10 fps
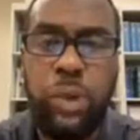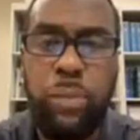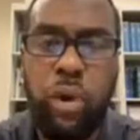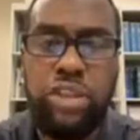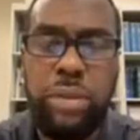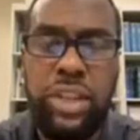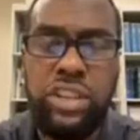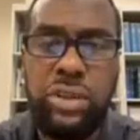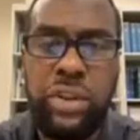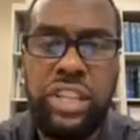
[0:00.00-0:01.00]
reported to me as
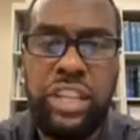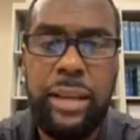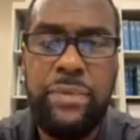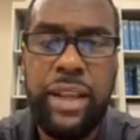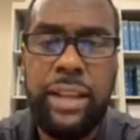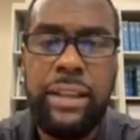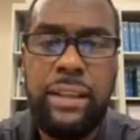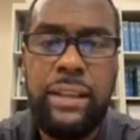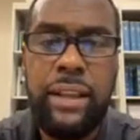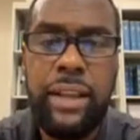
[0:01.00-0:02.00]
doing the same thing.
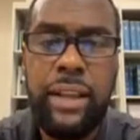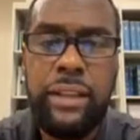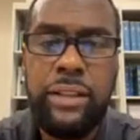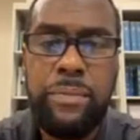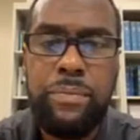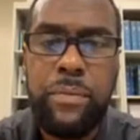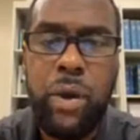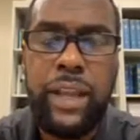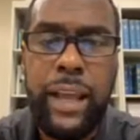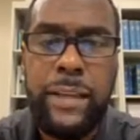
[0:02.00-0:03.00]

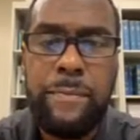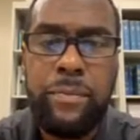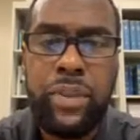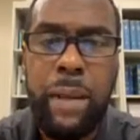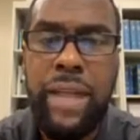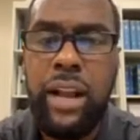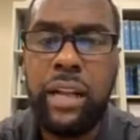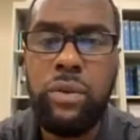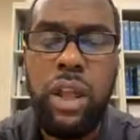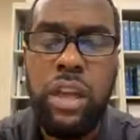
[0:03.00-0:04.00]
Okay? I'm not going
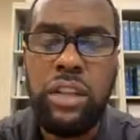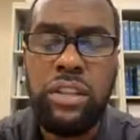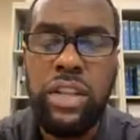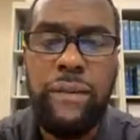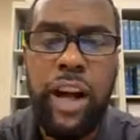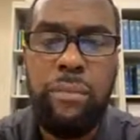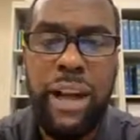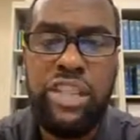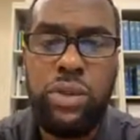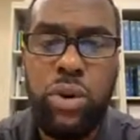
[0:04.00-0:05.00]
to give out
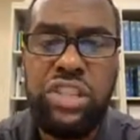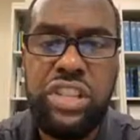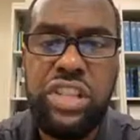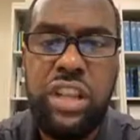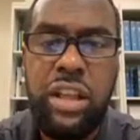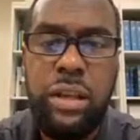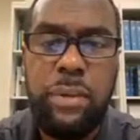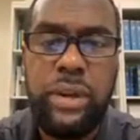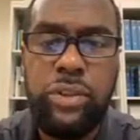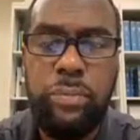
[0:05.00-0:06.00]
my sources,
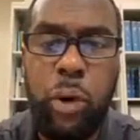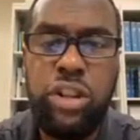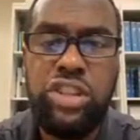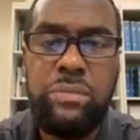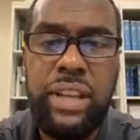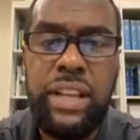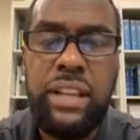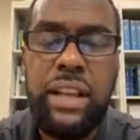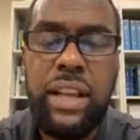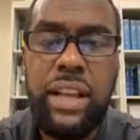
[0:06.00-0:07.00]
but it was reported to me
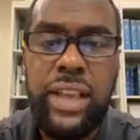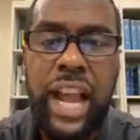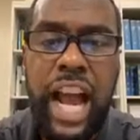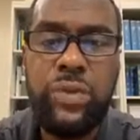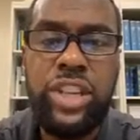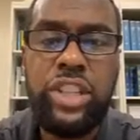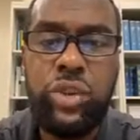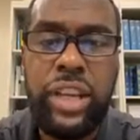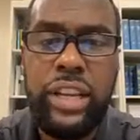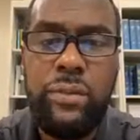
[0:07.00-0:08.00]
that Irene
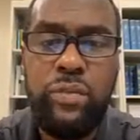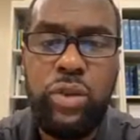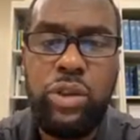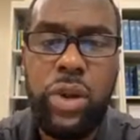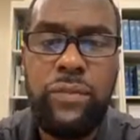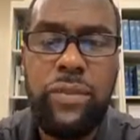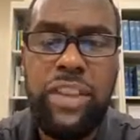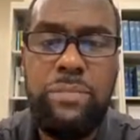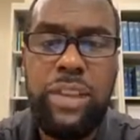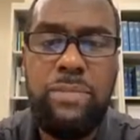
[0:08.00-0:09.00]
Green, who's running for
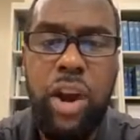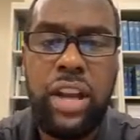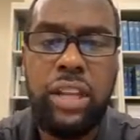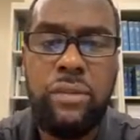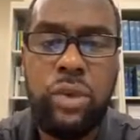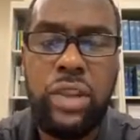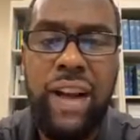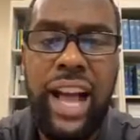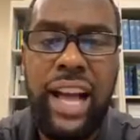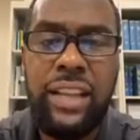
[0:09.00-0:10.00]
VP bargaining with
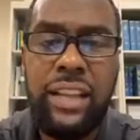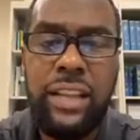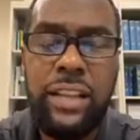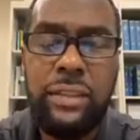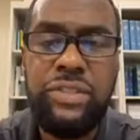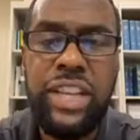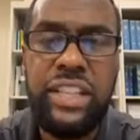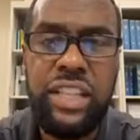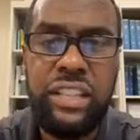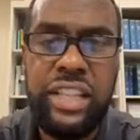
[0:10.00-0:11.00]
Yvonne,
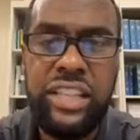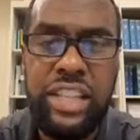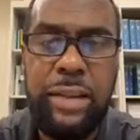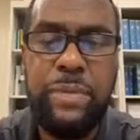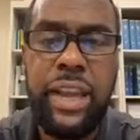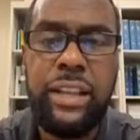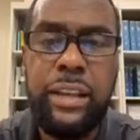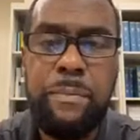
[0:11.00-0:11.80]
did the same thing.